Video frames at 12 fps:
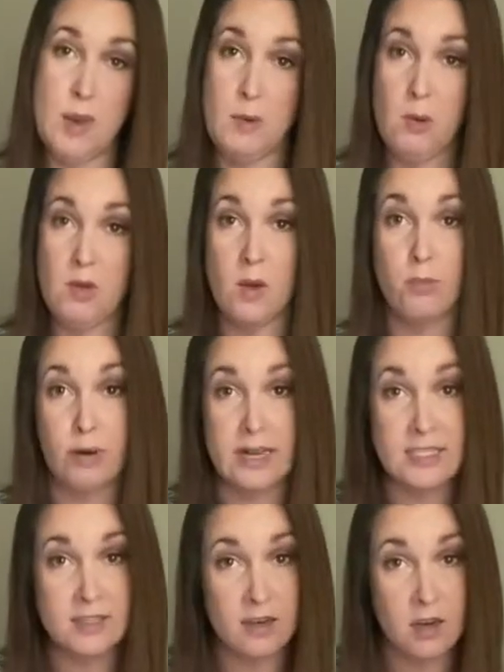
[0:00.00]
maybe with a
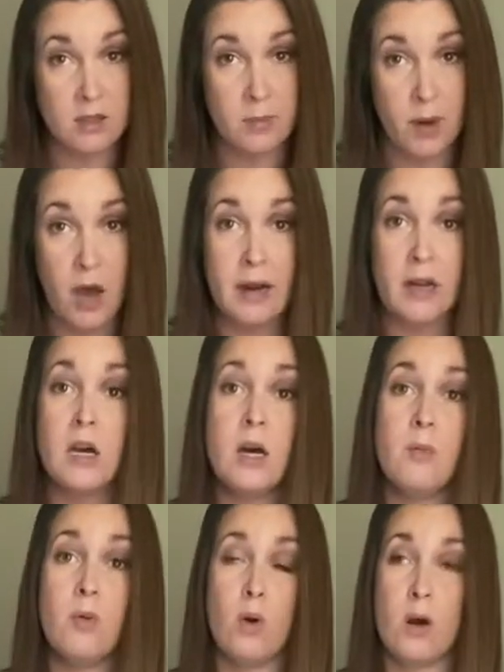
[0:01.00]
bracelet on the
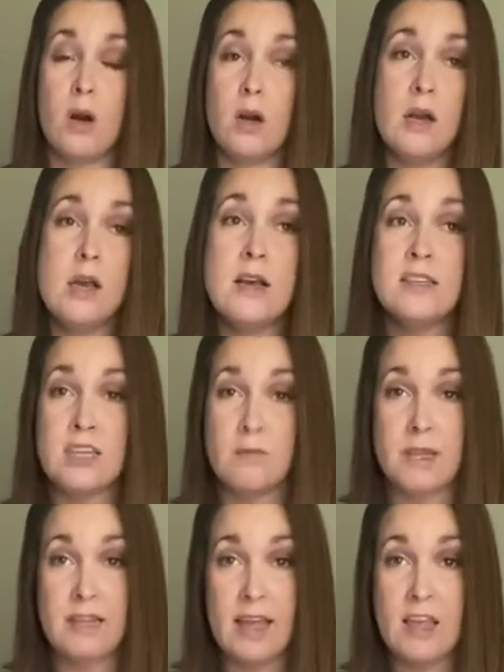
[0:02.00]
bottom or
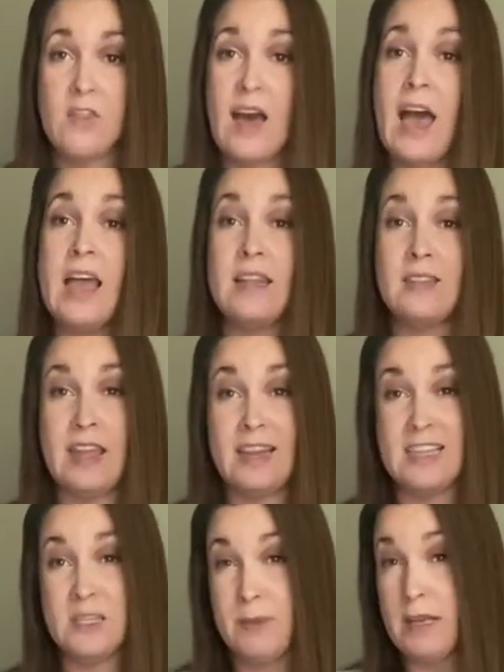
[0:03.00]
something like that, they
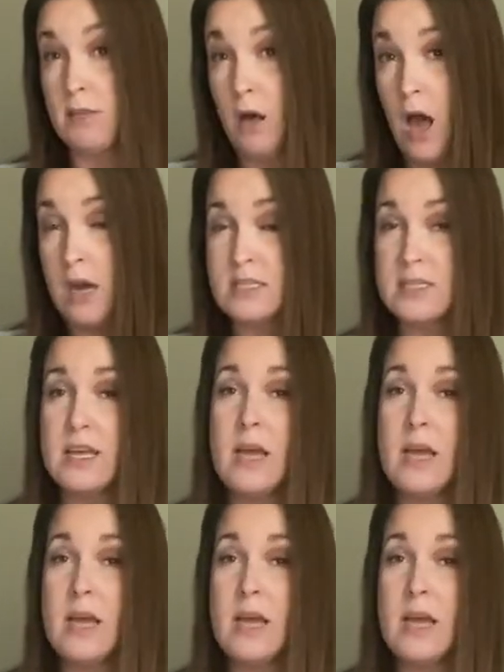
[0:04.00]
need to be locked